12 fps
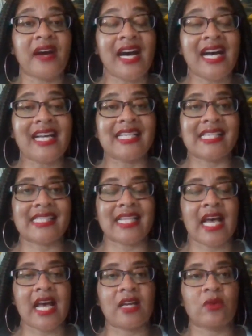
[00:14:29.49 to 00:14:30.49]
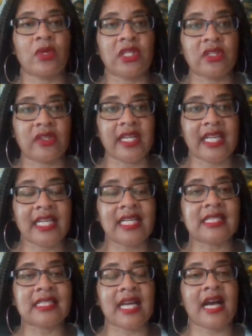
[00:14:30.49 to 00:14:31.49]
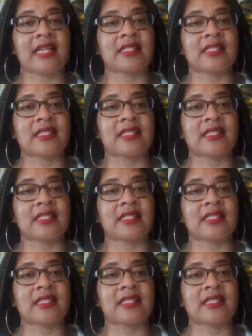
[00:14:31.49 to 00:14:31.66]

when you're in a toxic job,